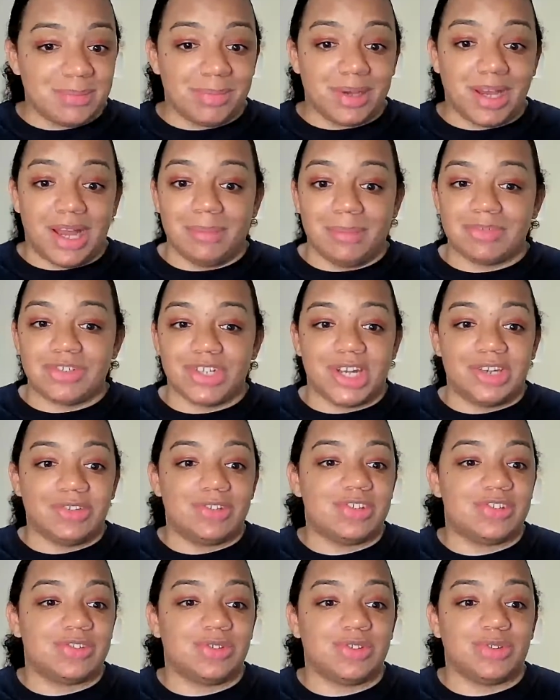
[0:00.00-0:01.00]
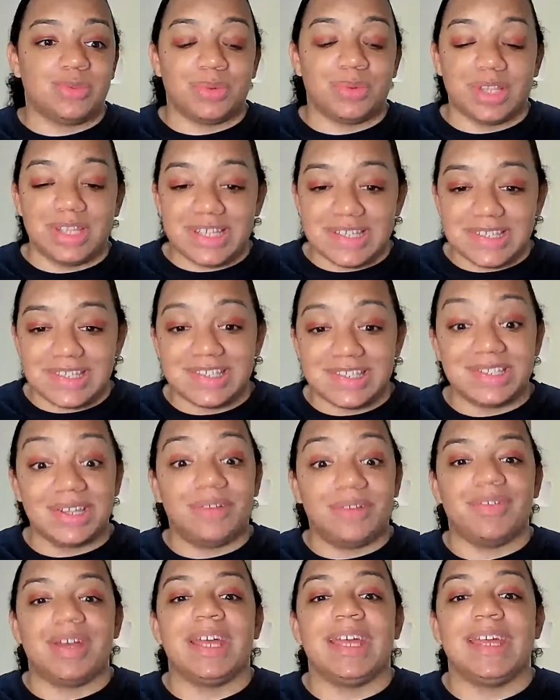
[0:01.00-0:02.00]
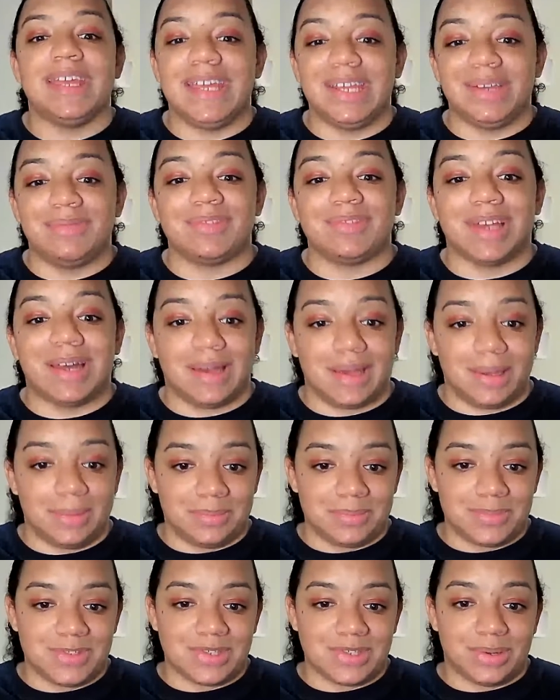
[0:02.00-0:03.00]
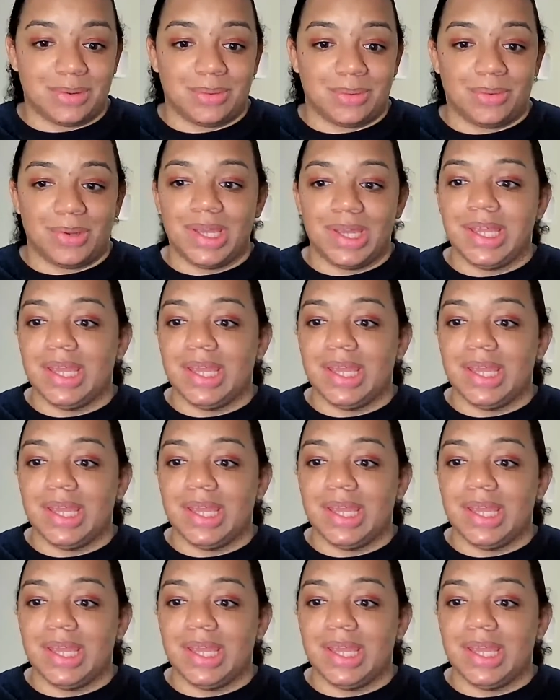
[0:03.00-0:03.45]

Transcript: but I'm trying just to release stuff ahead of time. So,